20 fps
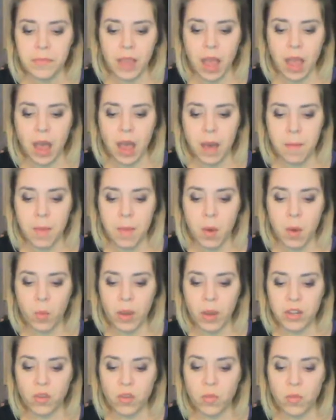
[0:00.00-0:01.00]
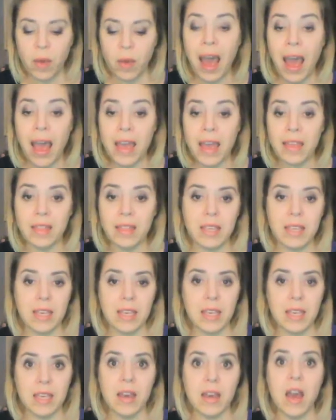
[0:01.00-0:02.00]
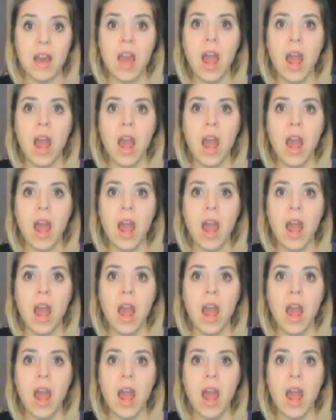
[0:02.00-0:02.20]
But when you buy the